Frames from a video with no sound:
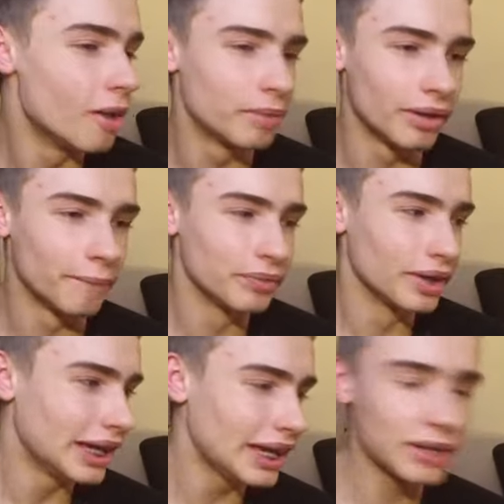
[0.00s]
But
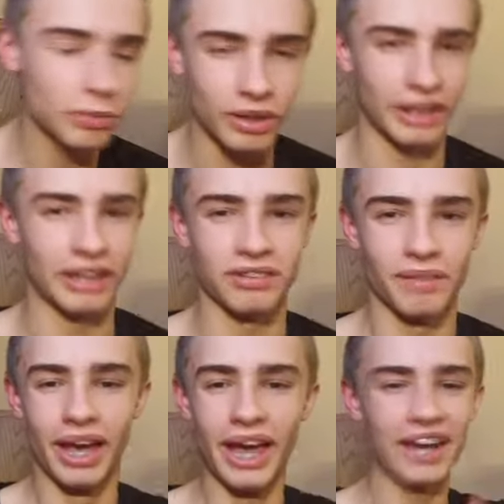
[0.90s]
it is what it is.
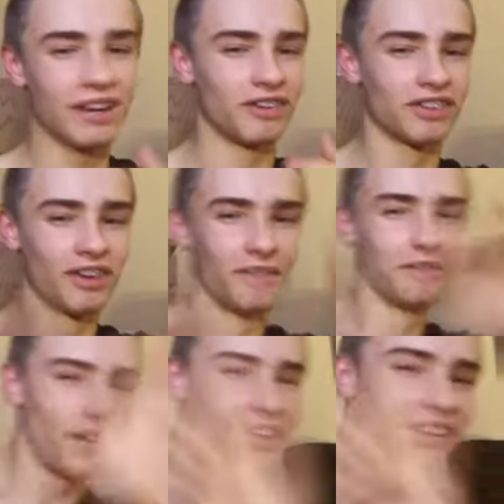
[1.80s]
Anyways, bye